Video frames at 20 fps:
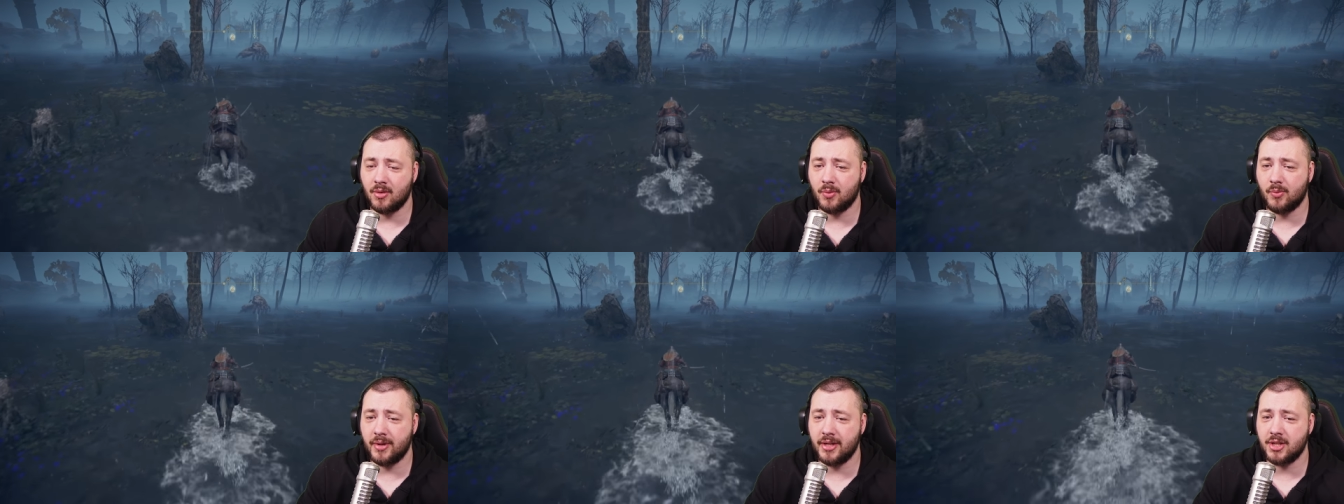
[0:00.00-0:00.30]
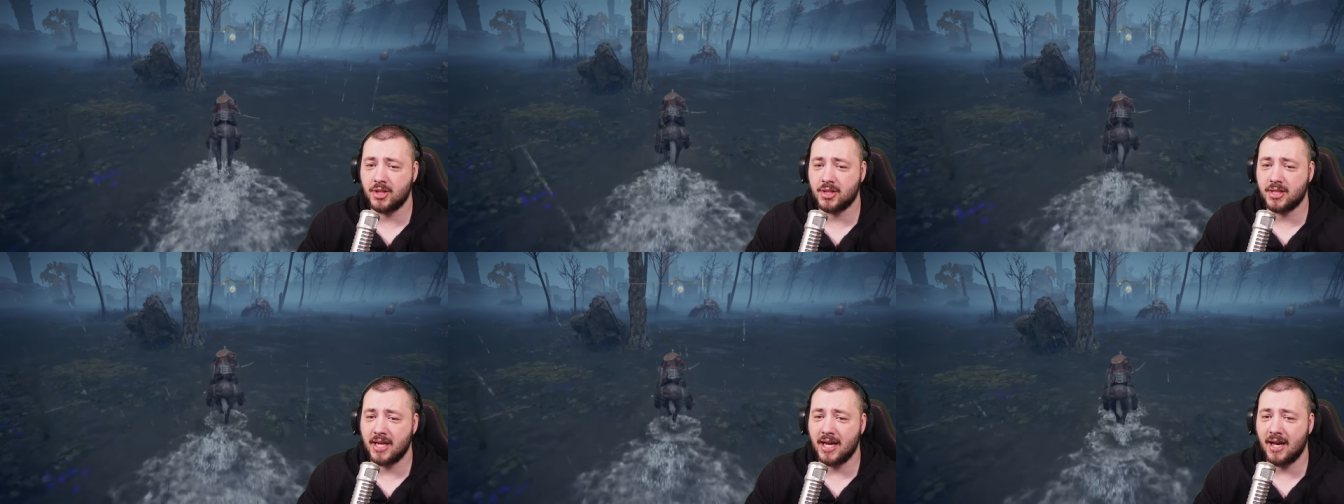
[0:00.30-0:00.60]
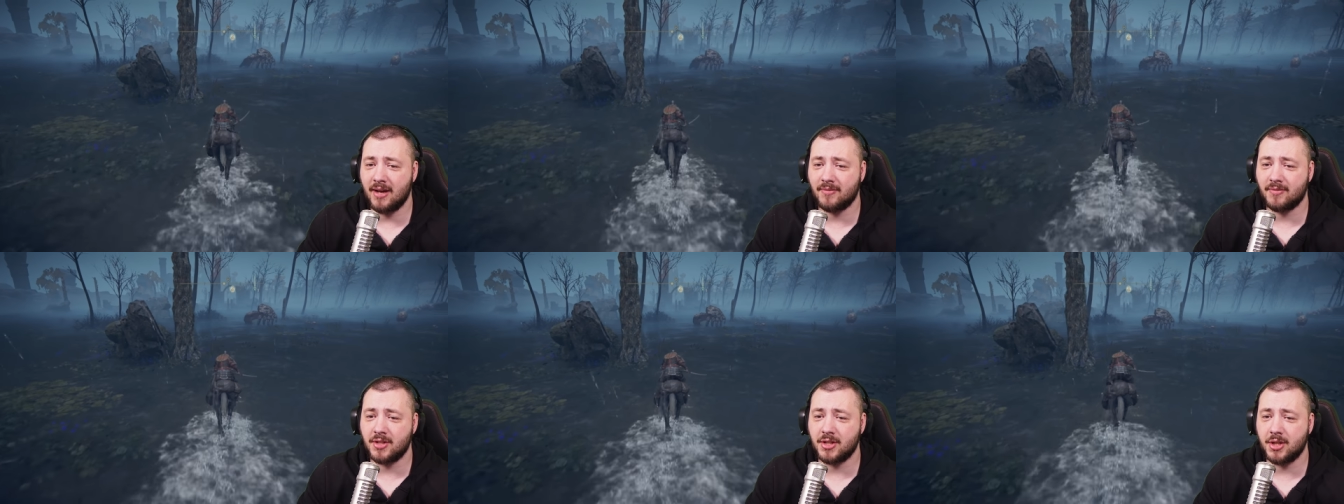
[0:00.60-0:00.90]
we just
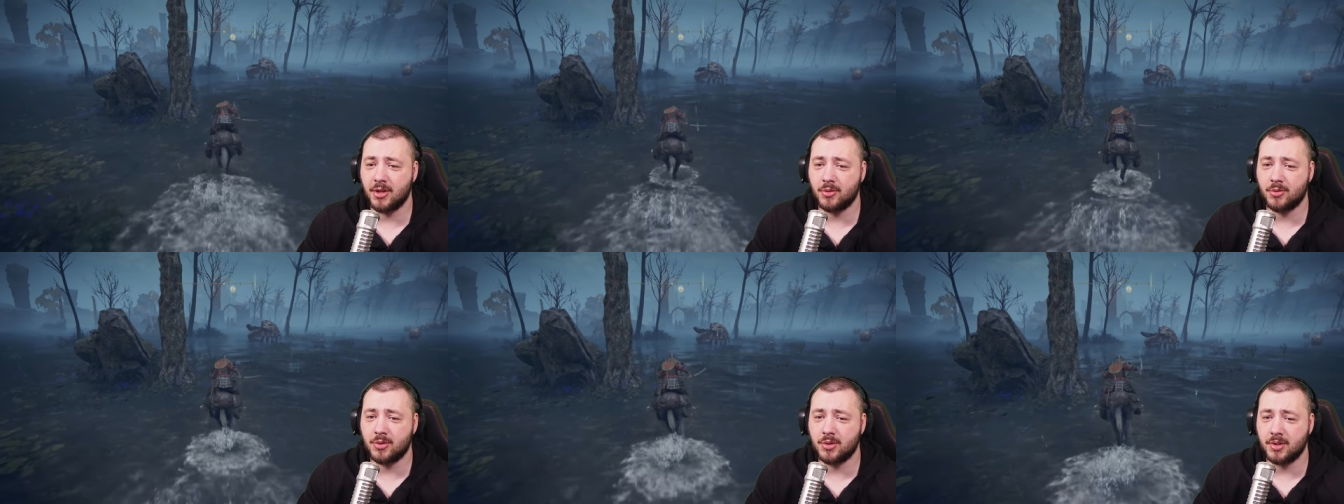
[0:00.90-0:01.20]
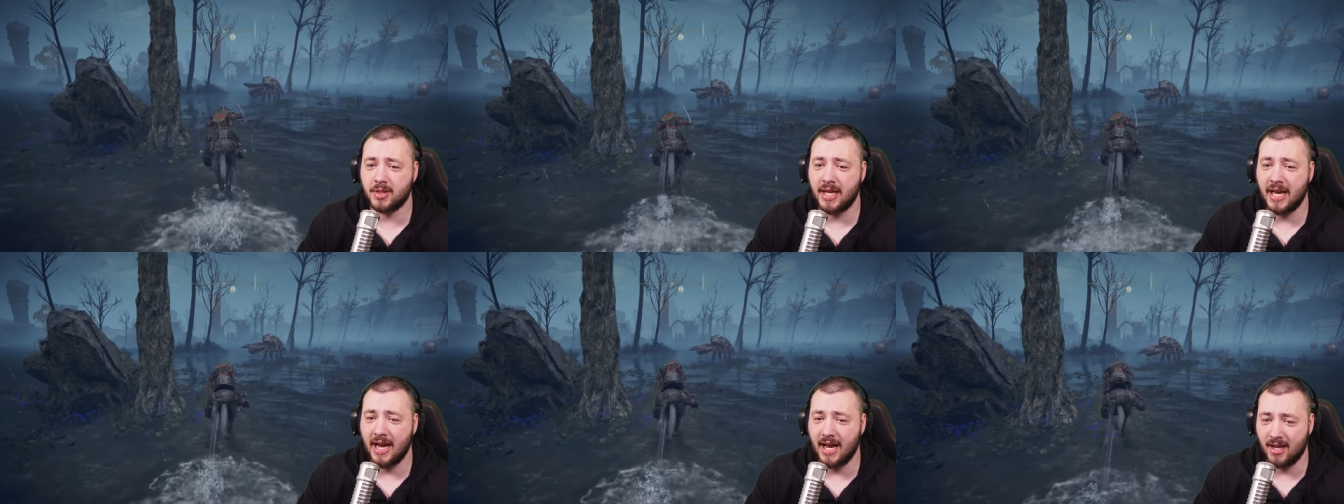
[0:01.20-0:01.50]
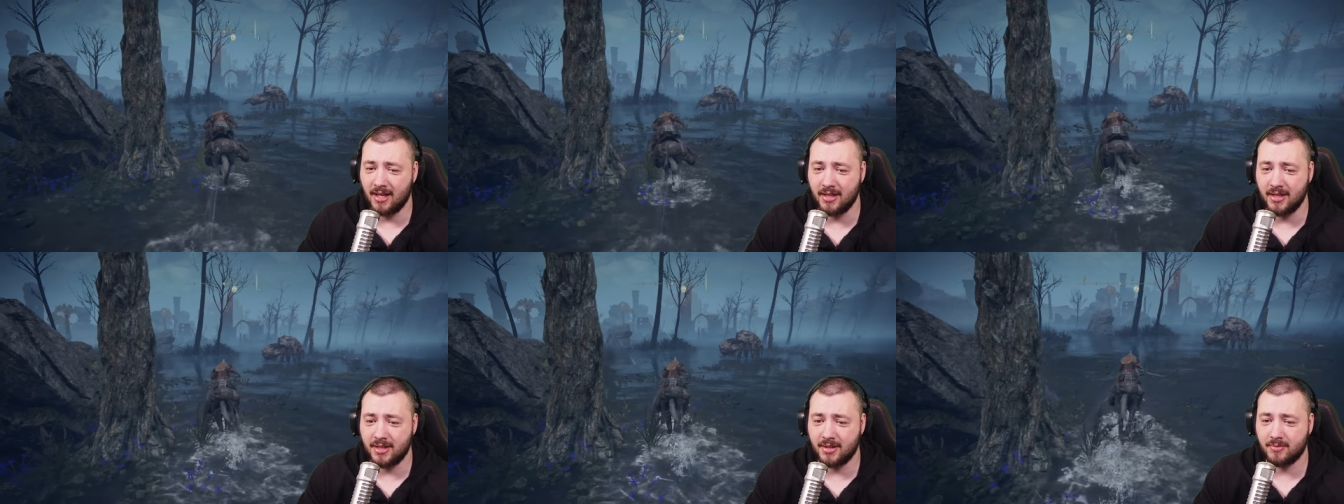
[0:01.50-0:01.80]
have to go to
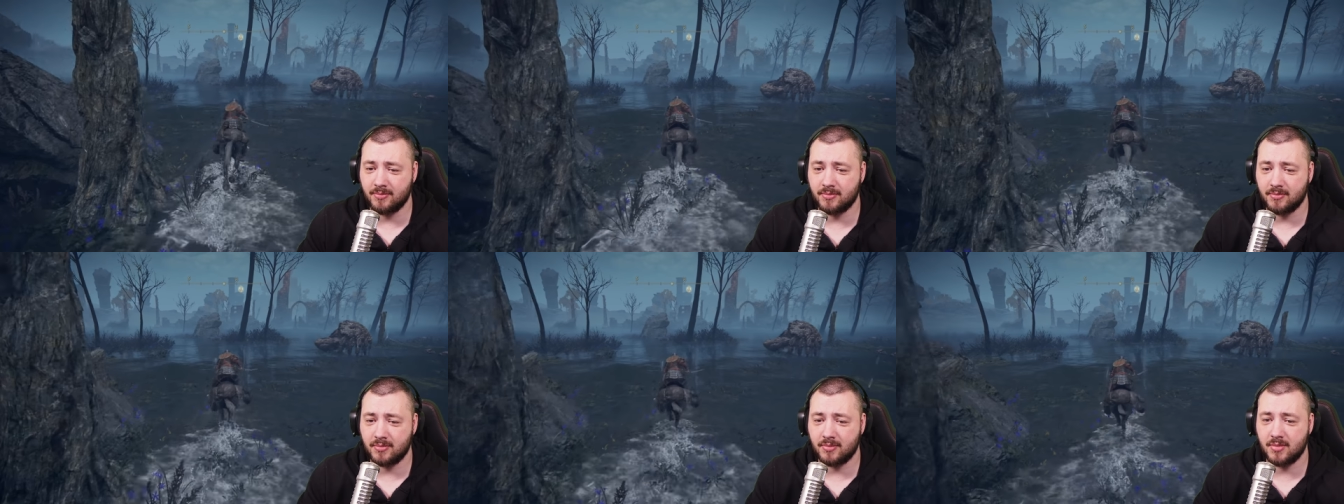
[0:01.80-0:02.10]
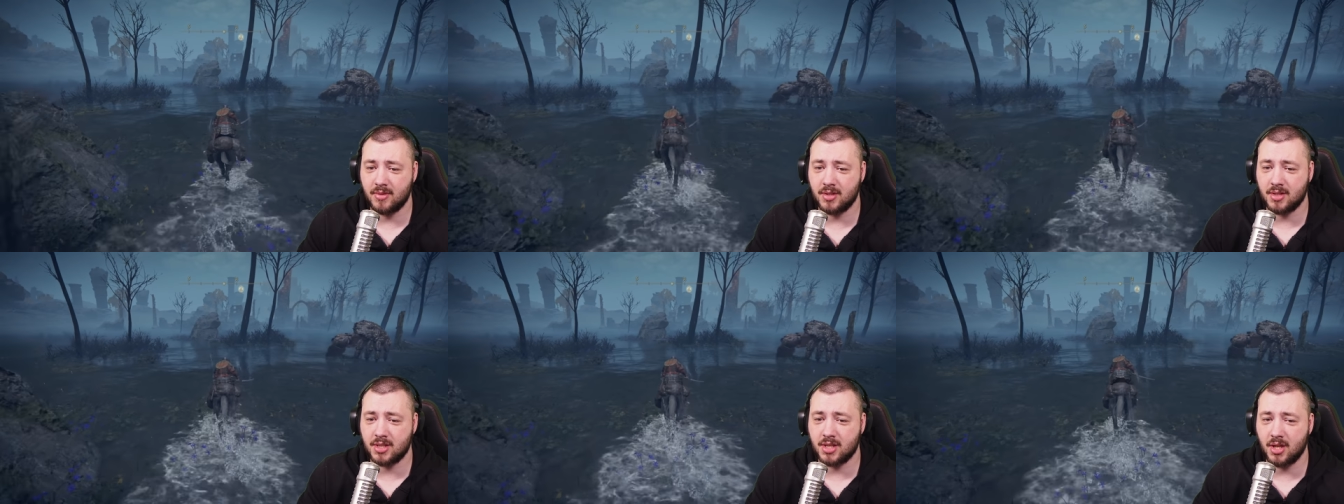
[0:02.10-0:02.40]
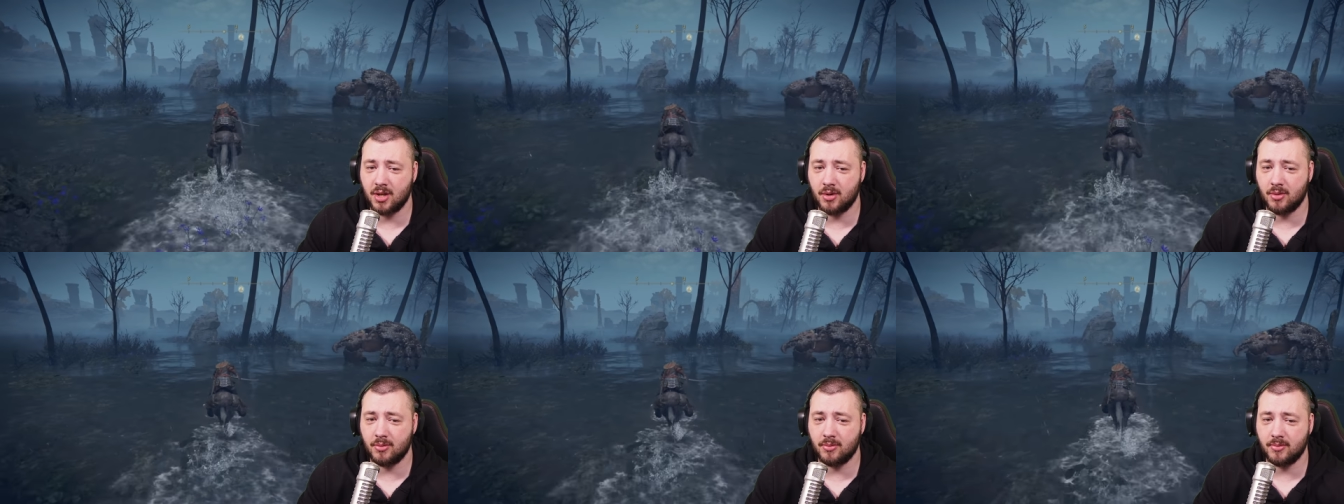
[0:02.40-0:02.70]
Caelid.
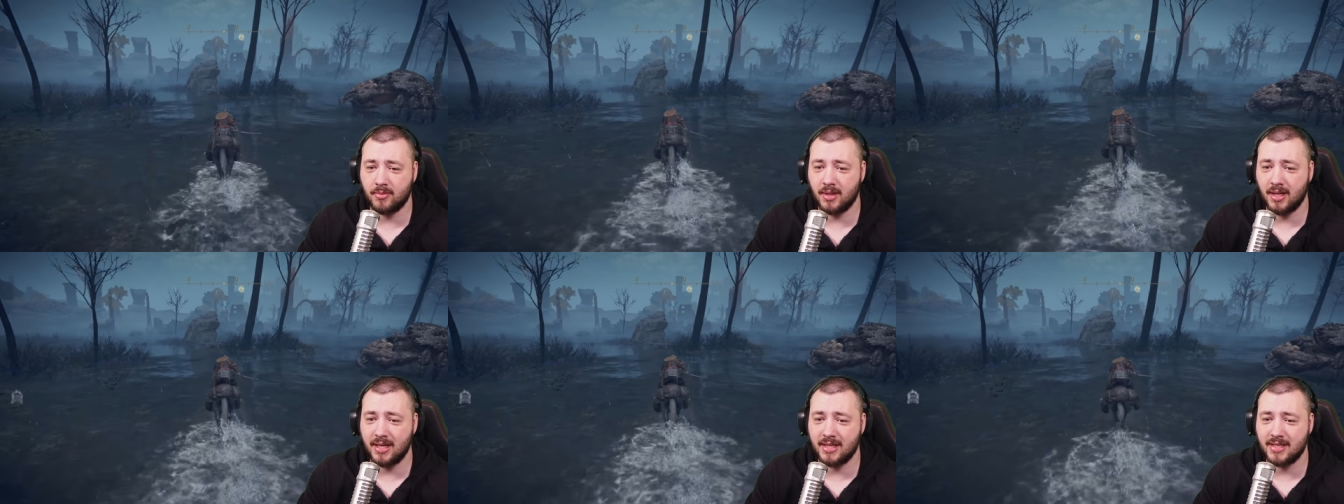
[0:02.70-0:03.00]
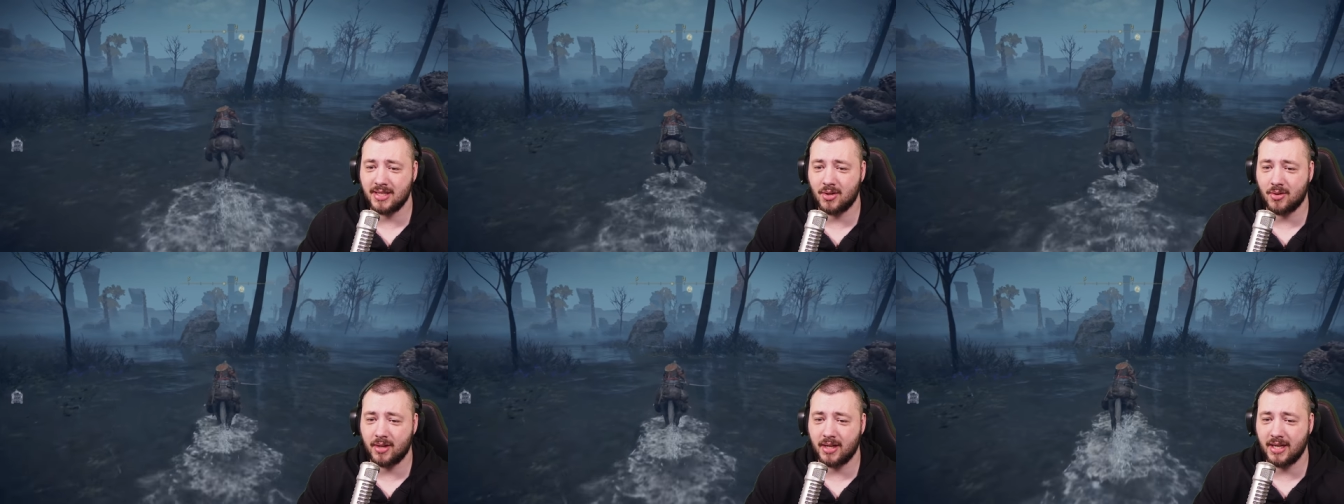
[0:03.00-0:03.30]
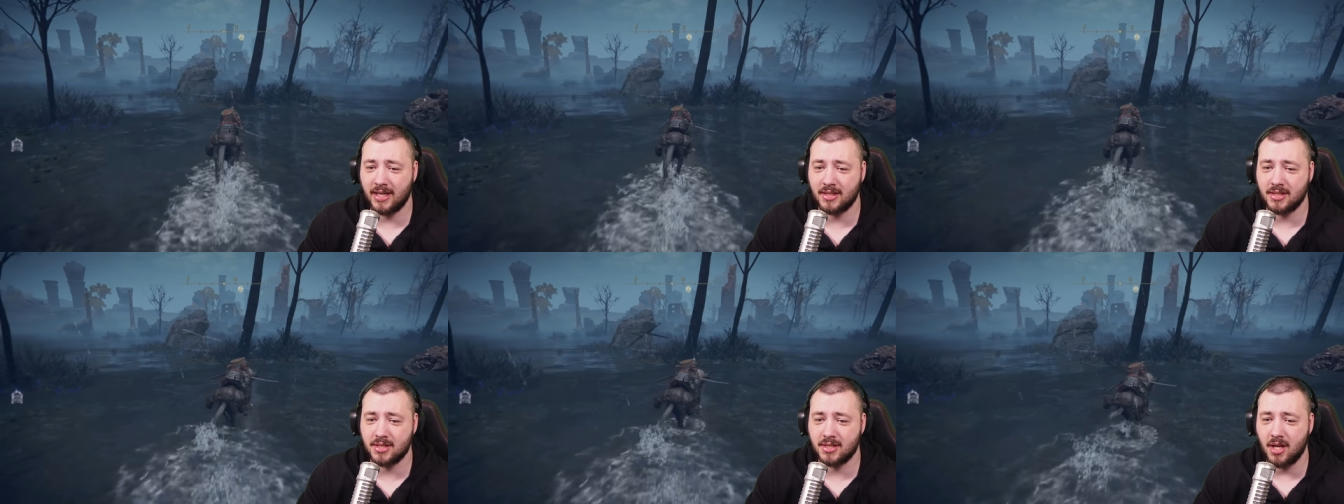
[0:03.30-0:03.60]
So that's our
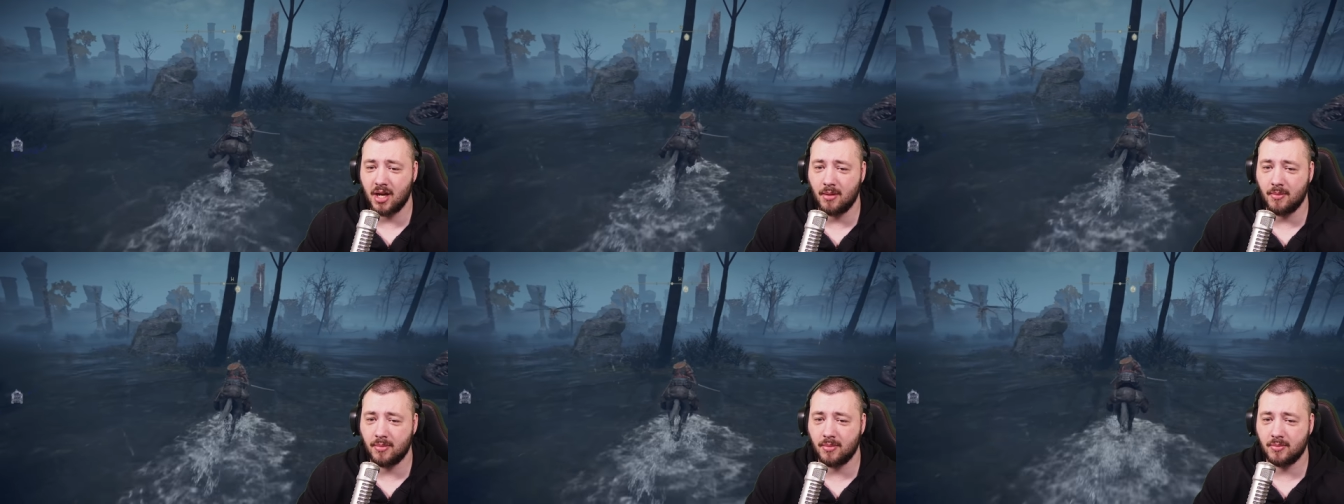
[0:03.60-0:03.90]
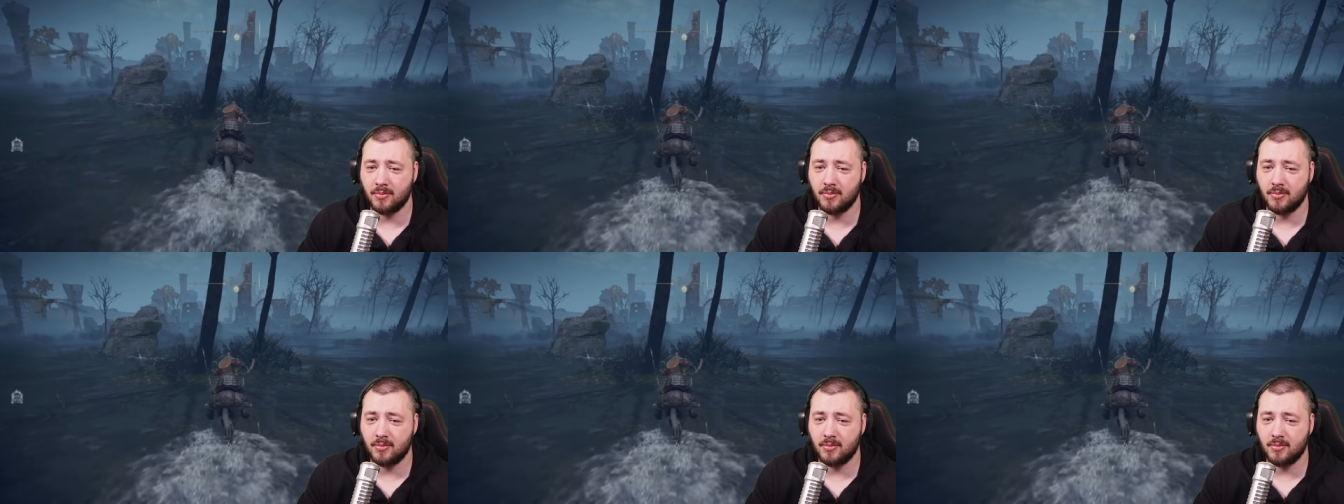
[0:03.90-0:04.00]
next stop.